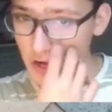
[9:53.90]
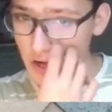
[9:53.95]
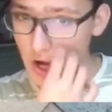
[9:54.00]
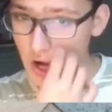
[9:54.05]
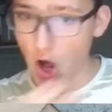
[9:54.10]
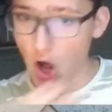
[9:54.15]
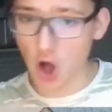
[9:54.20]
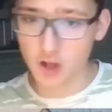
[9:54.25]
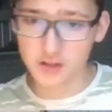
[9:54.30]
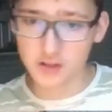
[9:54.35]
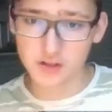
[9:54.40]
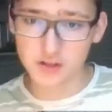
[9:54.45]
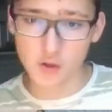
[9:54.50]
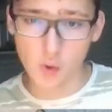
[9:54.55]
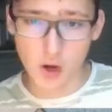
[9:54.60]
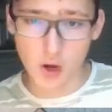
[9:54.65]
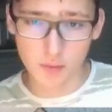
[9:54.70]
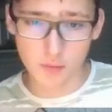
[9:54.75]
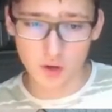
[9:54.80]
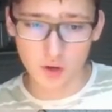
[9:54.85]
Also,
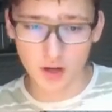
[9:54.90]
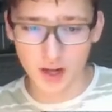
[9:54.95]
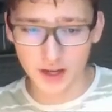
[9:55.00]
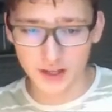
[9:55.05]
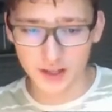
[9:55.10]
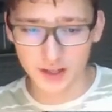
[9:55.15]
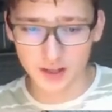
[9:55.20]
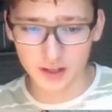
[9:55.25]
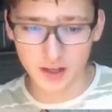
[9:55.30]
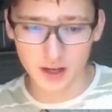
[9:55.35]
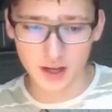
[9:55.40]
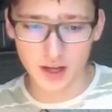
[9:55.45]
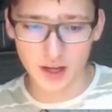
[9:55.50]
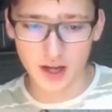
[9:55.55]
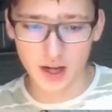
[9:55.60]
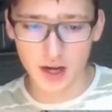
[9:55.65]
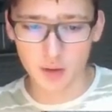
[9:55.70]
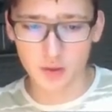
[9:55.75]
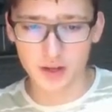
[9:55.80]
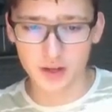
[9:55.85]
one more line uh,
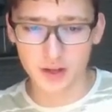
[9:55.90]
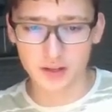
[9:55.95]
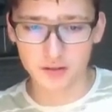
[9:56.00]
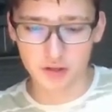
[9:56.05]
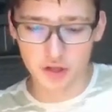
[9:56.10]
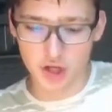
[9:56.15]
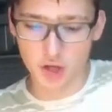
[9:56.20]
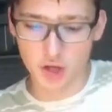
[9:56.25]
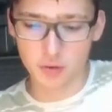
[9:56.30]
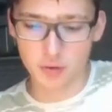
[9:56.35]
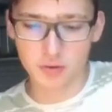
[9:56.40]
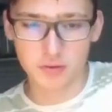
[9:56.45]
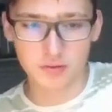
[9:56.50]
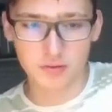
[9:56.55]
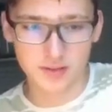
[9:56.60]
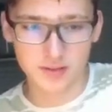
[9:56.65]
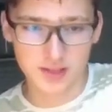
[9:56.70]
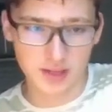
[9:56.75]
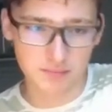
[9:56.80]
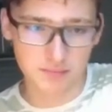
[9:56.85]
I wanted to show you.
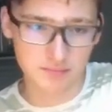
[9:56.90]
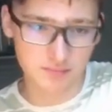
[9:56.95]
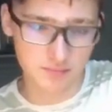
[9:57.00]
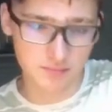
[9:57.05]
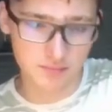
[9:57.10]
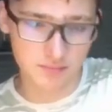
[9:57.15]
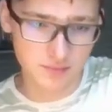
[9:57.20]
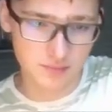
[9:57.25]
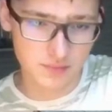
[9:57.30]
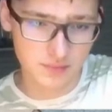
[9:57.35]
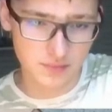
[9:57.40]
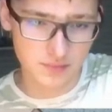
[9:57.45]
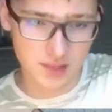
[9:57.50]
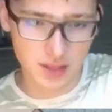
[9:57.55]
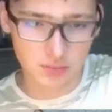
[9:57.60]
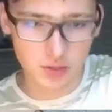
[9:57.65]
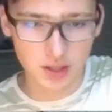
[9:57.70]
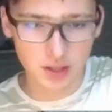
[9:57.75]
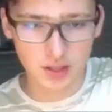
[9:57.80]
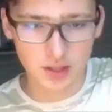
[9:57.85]
Some
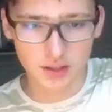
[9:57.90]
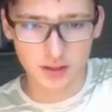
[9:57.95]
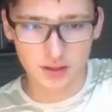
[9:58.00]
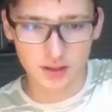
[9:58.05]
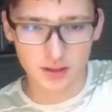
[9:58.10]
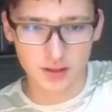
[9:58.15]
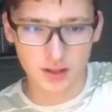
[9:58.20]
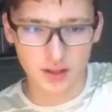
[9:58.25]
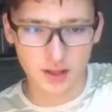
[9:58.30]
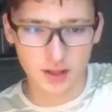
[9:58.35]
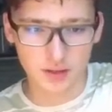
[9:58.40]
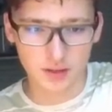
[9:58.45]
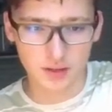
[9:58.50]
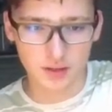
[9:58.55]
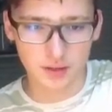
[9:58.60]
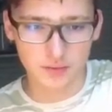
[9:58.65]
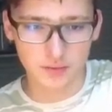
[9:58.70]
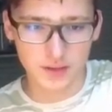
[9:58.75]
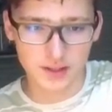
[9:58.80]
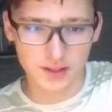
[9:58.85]
some really uh, fun
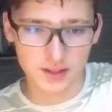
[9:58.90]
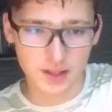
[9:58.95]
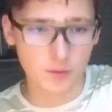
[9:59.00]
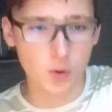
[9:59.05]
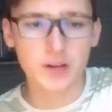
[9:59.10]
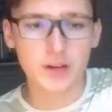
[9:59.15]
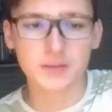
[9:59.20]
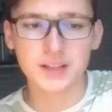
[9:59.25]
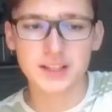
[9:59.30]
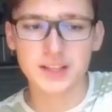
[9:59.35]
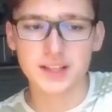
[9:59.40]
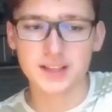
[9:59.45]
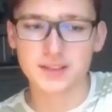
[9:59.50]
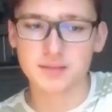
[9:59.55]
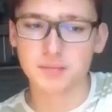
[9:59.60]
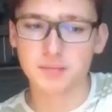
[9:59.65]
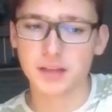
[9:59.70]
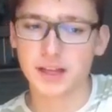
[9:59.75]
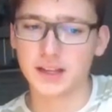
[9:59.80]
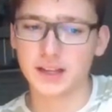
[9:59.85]
stuff. What if he
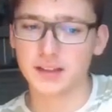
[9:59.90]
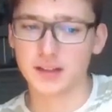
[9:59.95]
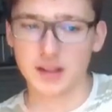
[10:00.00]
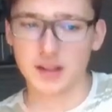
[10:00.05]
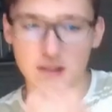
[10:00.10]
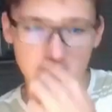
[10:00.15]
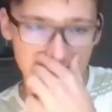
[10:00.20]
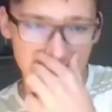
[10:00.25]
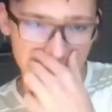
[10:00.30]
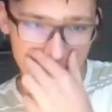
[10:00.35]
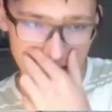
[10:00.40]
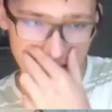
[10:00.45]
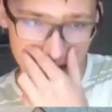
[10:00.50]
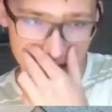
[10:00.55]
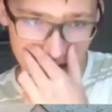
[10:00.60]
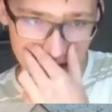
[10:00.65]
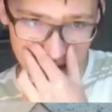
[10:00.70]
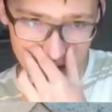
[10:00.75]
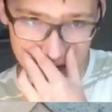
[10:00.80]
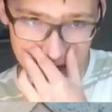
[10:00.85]
doesn't play knight
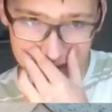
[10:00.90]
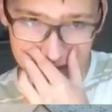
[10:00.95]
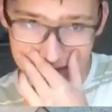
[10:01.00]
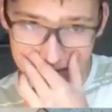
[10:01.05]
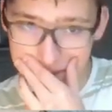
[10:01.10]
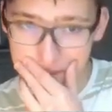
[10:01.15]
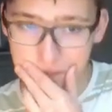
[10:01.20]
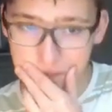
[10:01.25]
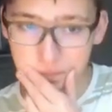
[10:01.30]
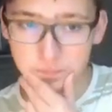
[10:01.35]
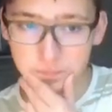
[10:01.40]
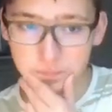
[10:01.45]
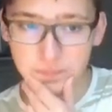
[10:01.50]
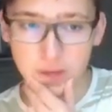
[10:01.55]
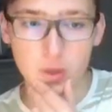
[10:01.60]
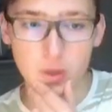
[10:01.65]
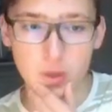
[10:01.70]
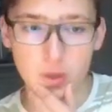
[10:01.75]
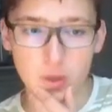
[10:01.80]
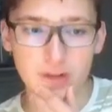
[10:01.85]
c six?
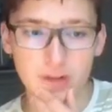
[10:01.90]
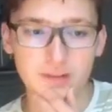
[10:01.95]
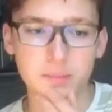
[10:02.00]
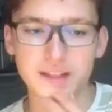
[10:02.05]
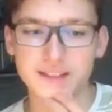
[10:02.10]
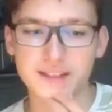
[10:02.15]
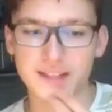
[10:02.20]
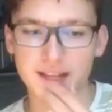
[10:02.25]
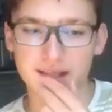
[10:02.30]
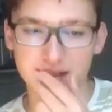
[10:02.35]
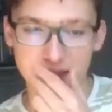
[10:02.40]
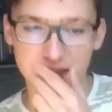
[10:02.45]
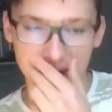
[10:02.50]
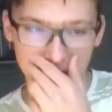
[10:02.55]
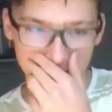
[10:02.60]
What if he plays a six?